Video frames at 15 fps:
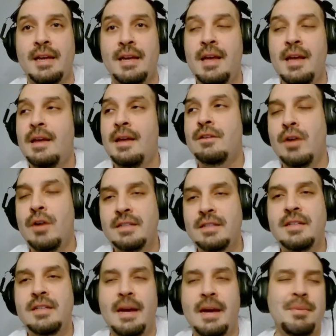Granted, yeah,
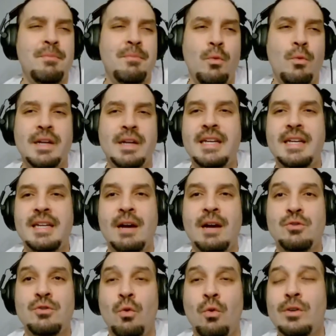people want to eat
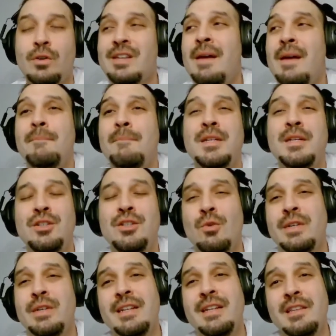outdoors, but you don't need a
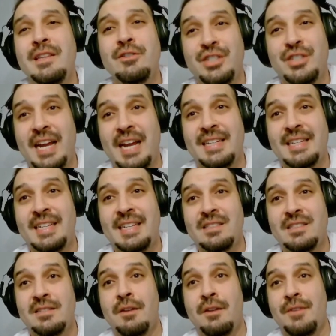little shanty and stuff
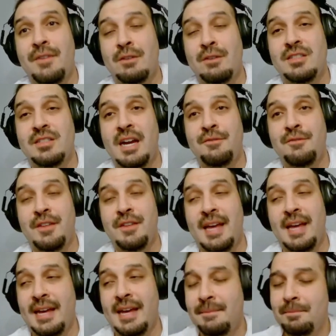outside for that.
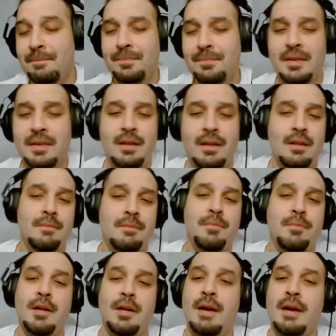But I
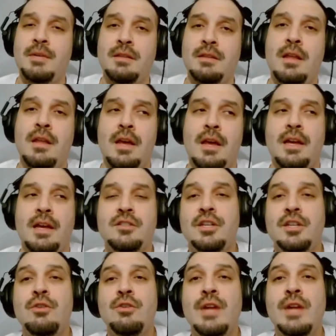mean, it's a cute
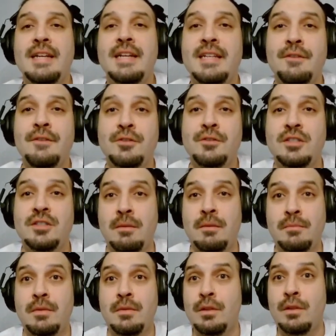idea for some
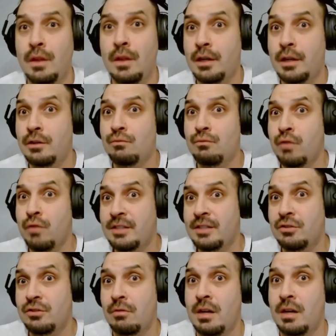like
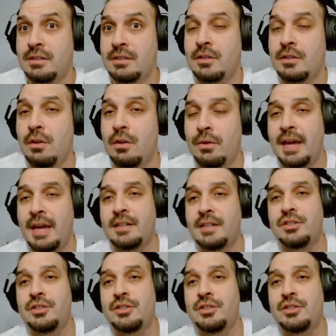restaurants and locations,